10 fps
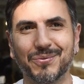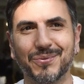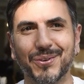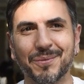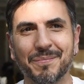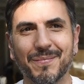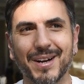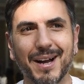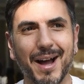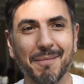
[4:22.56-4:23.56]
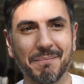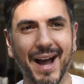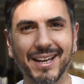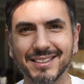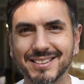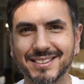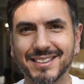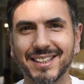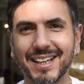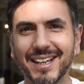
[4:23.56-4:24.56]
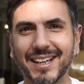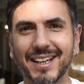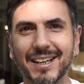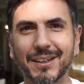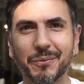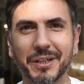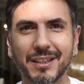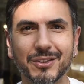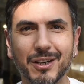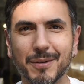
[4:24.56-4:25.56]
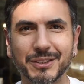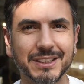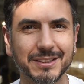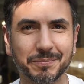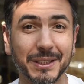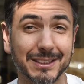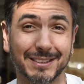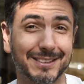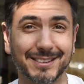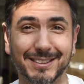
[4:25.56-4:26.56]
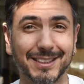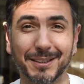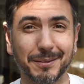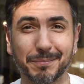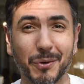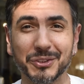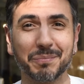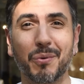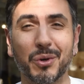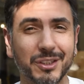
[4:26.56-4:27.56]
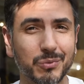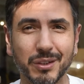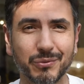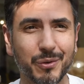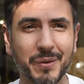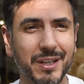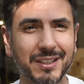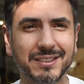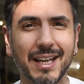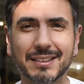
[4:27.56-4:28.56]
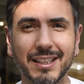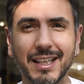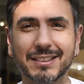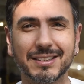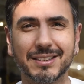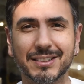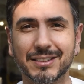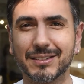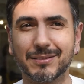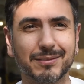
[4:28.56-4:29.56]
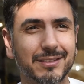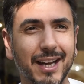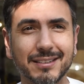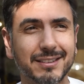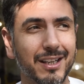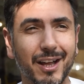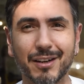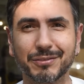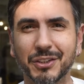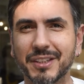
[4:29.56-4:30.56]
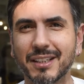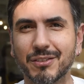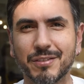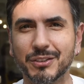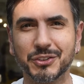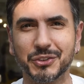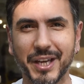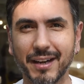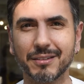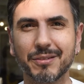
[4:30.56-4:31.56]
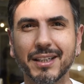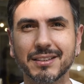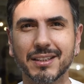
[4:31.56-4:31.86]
I'm biased when I talk about this, but the most important one for me is that it gets a lot of non-technical founders together, right?